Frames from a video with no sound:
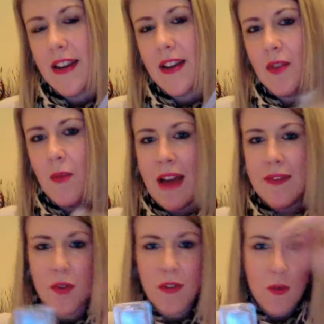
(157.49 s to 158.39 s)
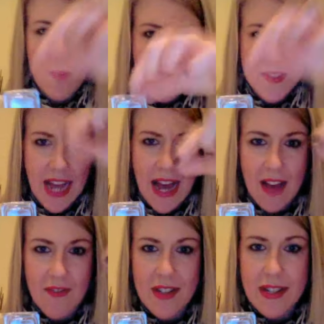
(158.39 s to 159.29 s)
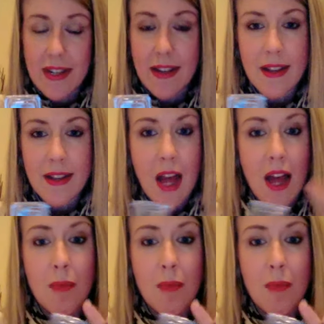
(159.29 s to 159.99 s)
a look at the wefts, all of the wefts have little